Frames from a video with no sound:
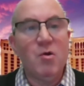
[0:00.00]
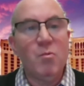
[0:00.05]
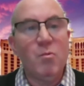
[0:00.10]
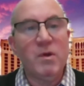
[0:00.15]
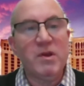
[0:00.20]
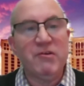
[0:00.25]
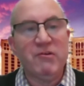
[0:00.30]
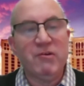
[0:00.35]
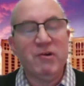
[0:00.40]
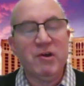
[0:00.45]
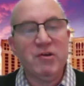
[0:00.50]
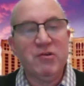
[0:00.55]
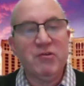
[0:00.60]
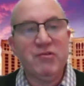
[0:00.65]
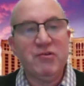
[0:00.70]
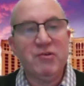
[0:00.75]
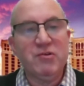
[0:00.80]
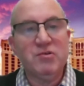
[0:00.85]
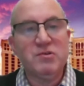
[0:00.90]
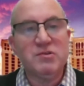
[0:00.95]
When you're on a
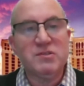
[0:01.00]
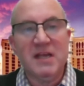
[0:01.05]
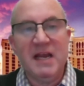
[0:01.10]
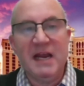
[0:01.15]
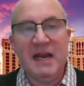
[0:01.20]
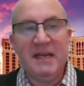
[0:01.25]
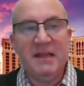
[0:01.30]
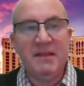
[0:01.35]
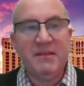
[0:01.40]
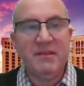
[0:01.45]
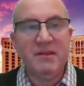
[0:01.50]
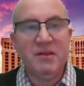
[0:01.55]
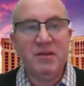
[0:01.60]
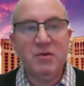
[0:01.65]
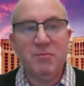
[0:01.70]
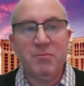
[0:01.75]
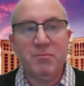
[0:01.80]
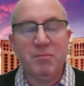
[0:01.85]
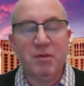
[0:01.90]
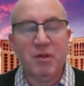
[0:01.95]
cruise, anything
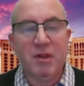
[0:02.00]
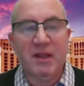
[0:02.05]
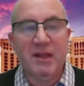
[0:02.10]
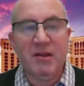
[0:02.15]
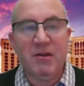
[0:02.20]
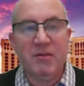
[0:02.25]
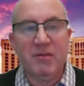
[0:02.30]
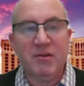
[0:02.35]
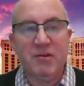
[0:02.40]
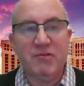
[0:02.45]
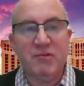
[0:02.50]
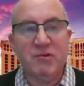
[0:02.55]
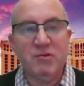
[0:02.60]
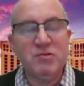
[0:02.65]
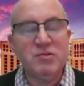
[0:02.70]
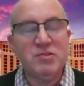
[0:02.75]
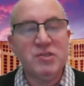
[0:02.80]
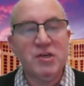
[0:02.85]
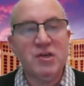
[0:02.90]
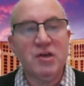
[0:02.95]
you play on the
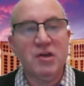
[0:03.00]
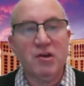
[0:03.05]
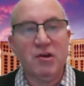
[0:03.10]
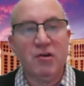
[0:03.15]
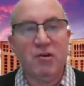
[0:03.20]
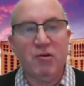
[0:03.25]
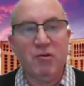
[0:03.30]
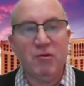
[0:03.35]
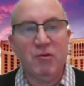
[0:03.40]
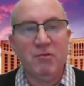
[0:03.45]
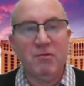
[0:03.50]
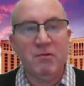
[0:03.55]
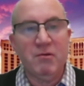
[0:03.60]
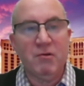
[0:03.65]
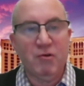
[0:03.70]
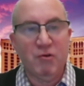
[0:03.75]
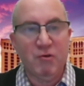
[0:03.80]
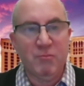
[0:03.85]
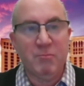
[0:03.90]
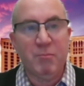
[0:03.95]
cruise, you're going to
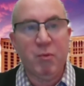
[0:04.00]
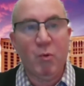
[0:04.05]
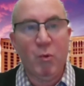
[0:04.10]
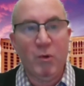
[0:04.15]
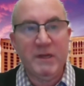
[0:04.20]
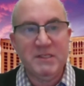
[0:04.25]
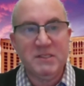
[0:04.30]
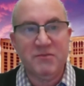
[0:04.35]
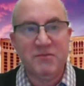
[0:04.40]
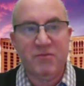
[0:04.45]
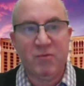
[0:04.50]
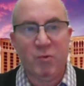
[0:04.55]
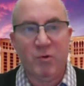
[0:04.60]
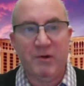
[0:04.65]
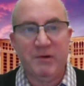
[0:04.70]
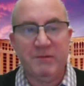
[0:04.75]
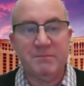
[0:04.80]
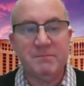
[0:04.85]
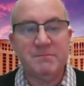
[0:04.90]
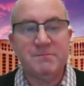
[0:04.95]
earn points
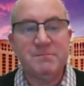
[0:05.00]
for.